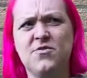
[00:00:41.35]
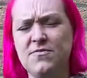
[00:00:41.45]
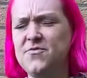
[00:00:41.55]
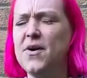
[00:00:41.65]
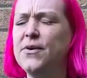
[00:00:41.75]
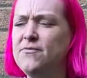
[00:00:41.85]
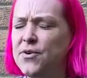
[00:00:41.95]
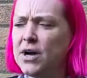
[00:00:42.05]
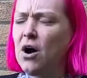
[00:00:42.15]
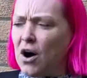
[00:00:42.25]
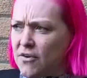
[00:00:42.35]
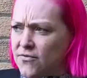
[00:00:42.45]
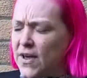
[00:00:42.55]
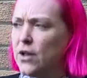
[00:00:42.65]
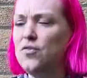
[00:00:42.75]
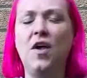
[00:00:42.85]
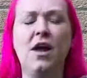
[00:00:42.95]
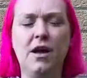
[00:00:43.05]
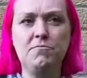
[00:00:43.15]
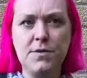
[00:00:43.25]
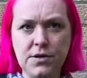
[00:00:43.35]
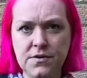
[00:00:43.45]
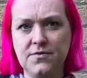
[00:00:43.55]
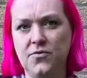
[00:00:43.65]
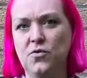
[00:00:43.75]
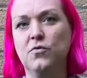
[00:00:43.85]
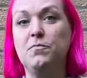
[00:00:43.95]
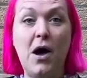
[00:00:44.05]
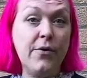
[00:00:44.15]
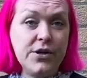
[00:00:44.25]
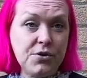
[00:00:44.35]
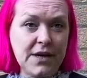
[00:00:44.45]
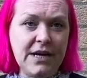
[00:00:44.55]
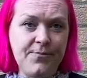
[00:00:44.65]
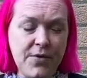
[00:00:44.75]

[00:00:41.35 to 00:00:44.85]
very, very heartfelt and beautiful poetry,